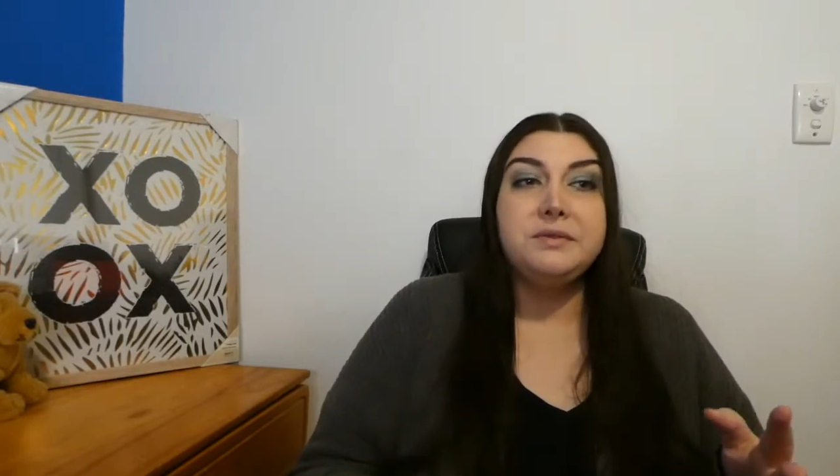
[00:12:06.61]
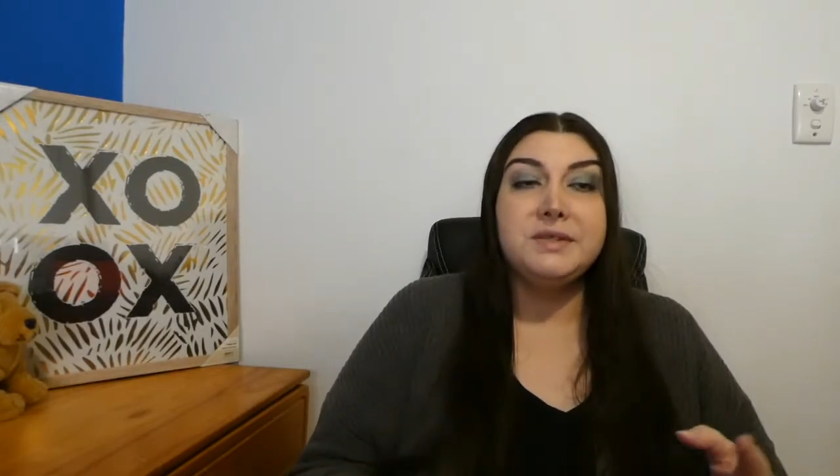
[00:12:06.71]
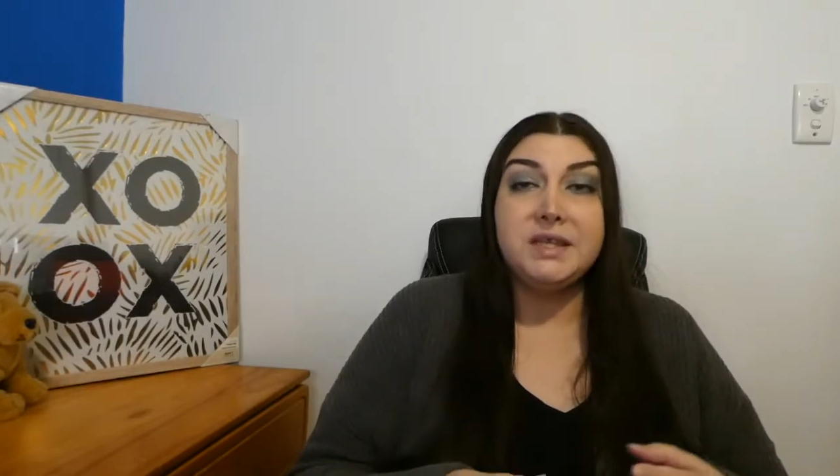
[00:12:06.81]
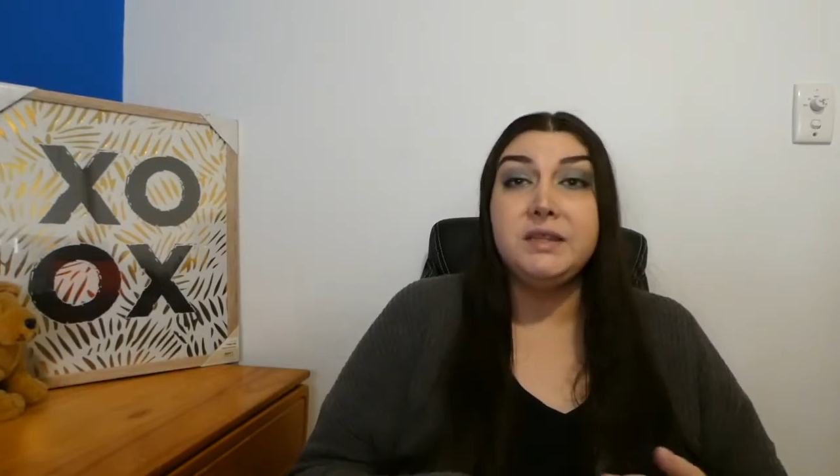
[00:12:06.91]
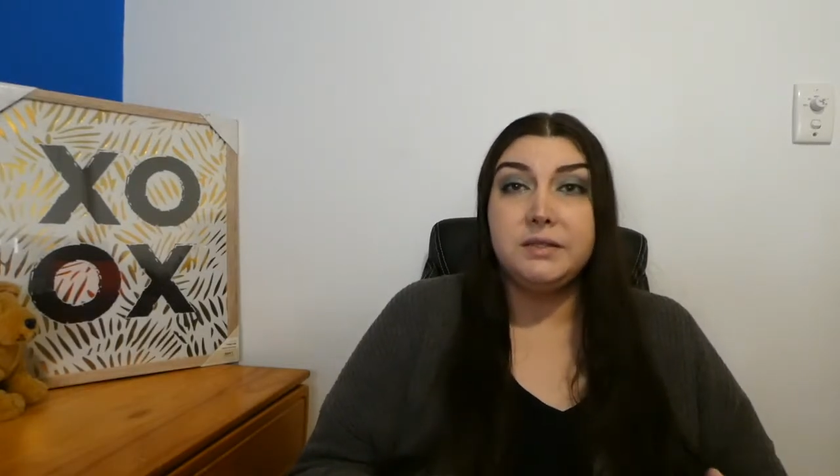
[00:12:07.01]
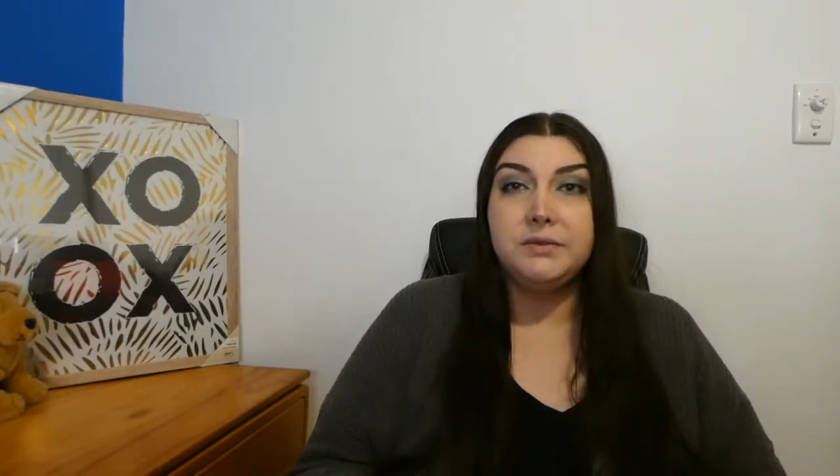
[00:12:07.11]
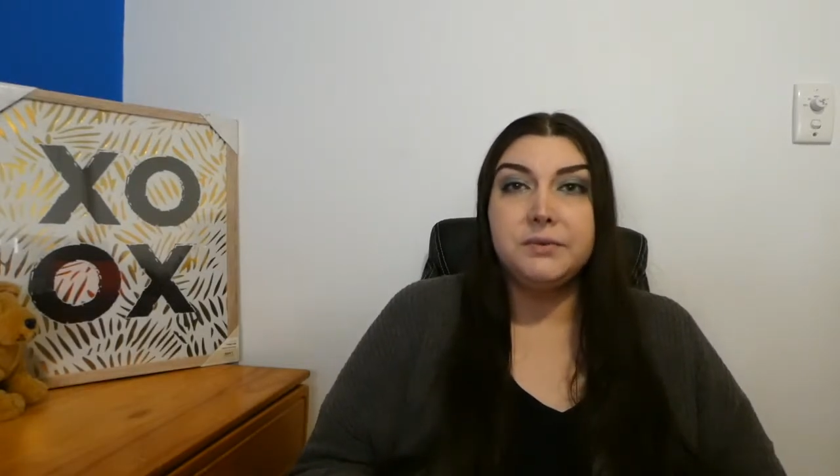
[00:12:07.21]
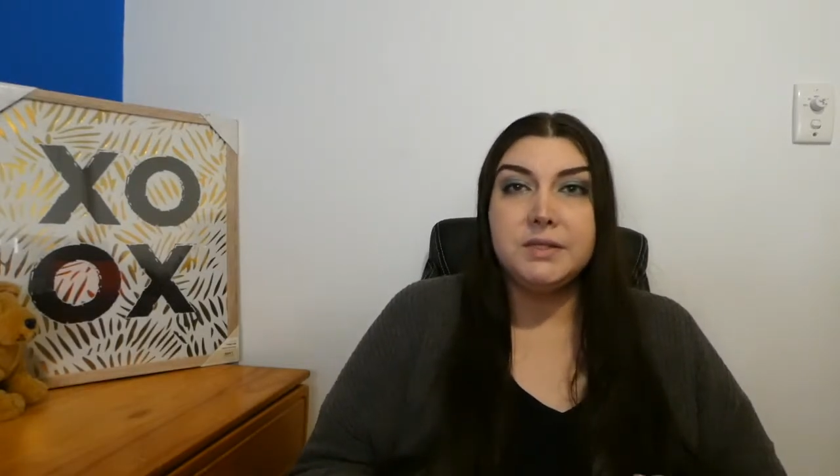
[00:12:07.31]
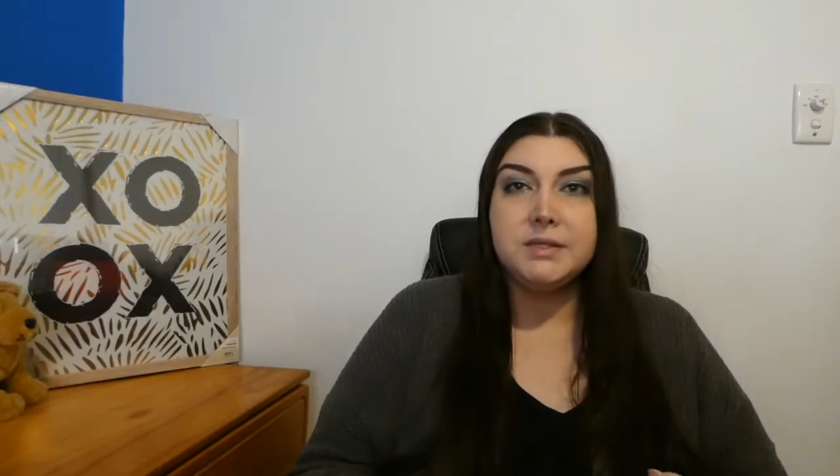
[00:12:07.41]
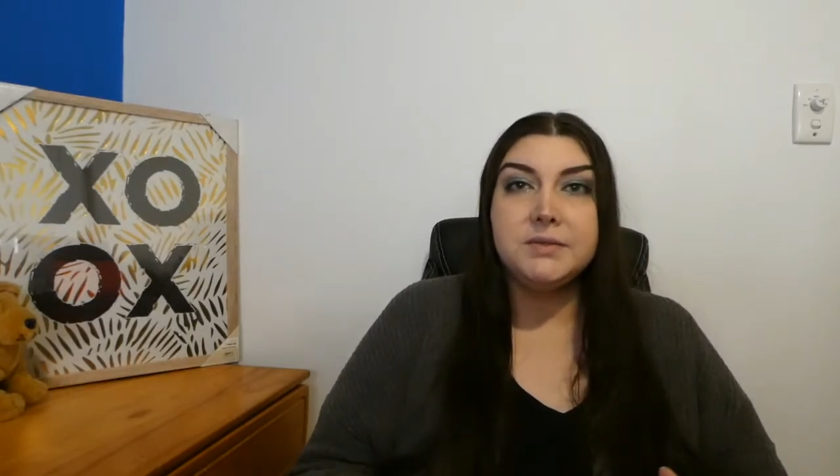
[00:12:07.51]
see the
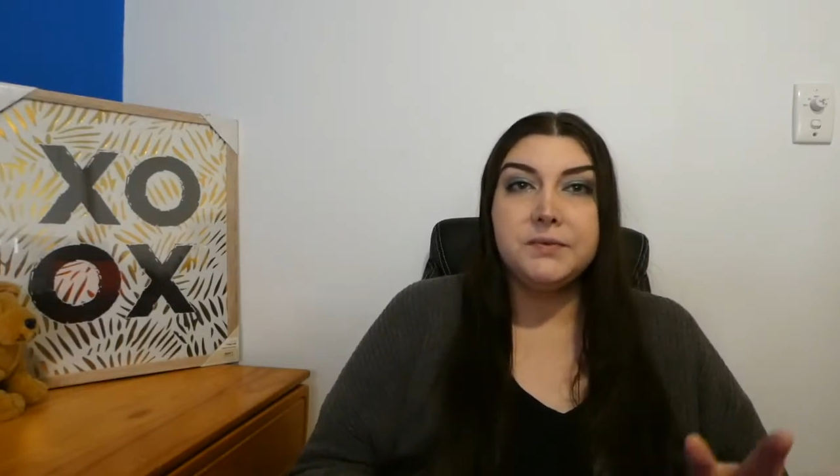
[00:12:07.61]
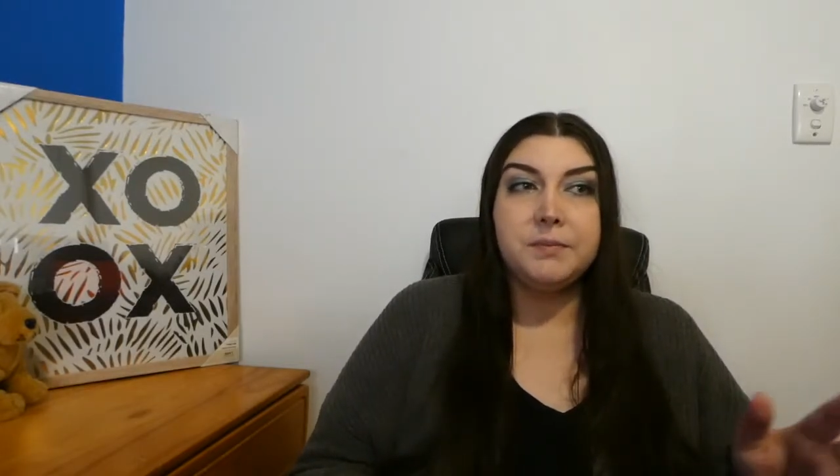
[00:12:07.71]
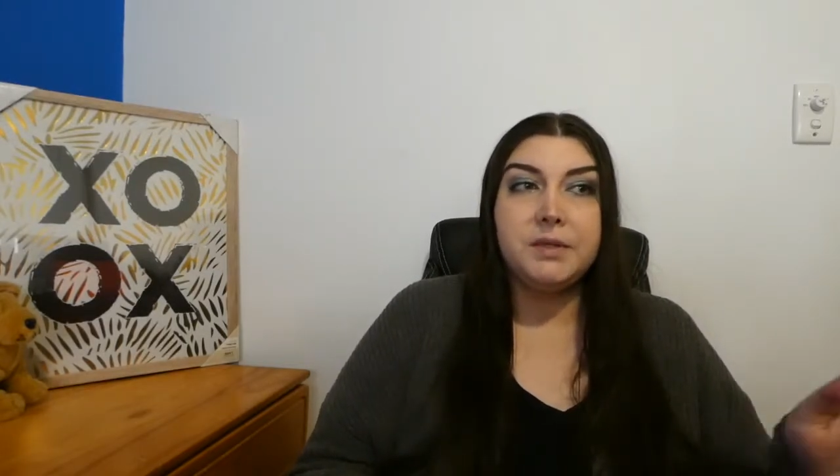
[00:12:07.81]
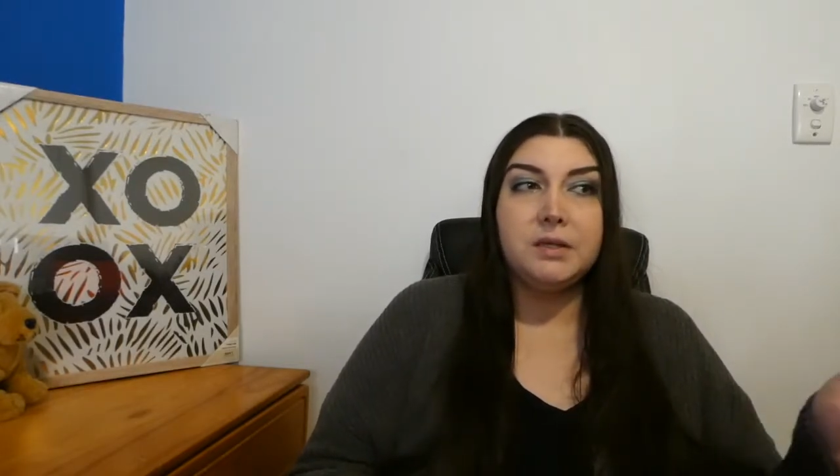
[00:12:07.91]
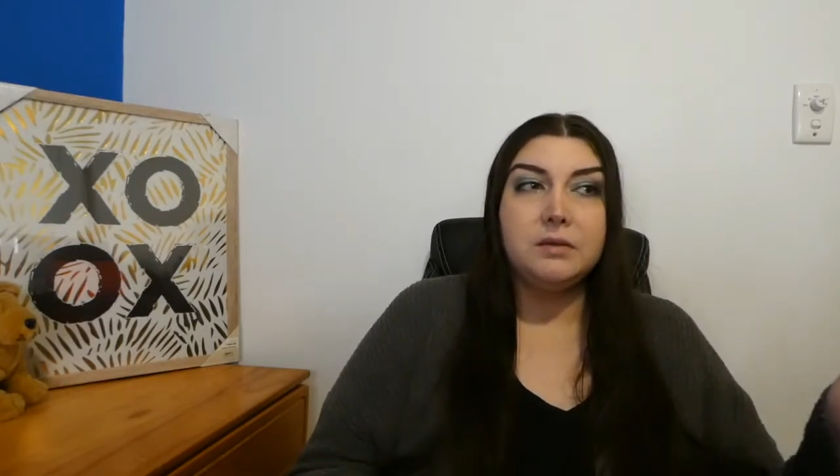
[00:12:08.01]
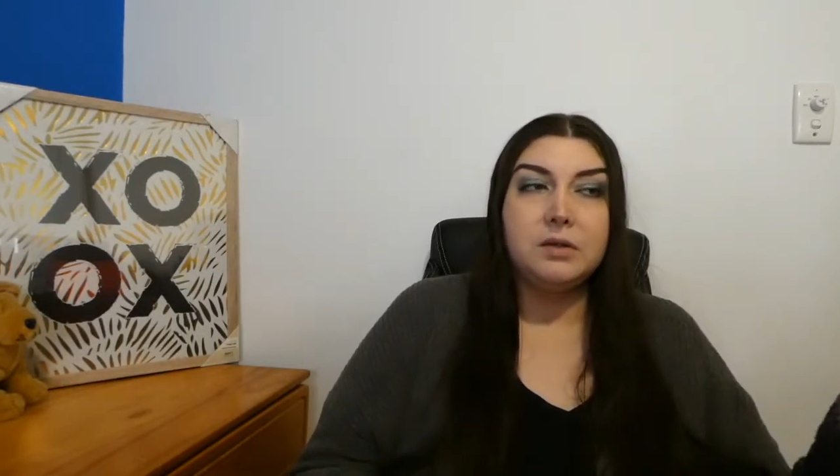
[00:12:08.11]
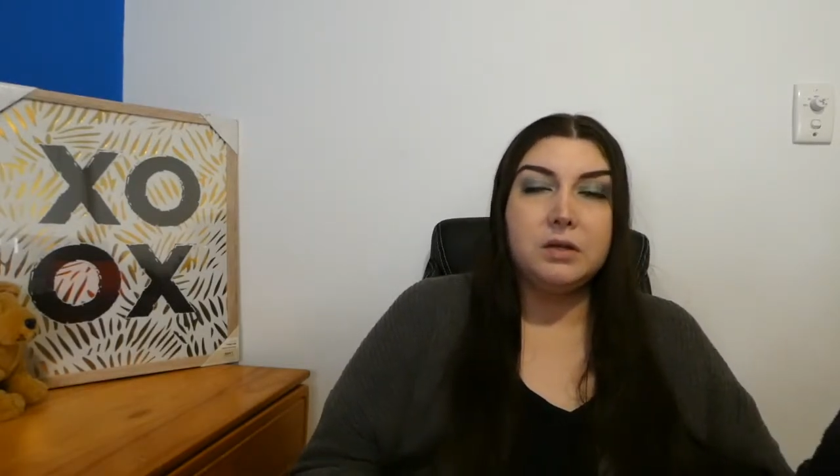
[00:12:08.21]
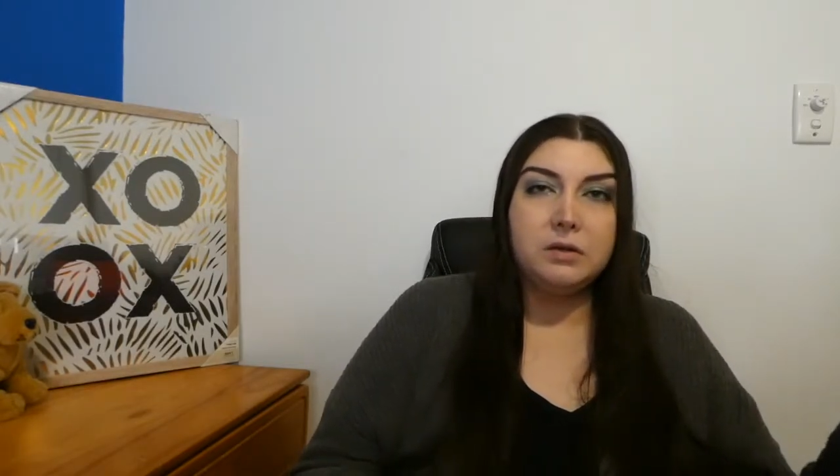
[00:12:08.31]
differences from the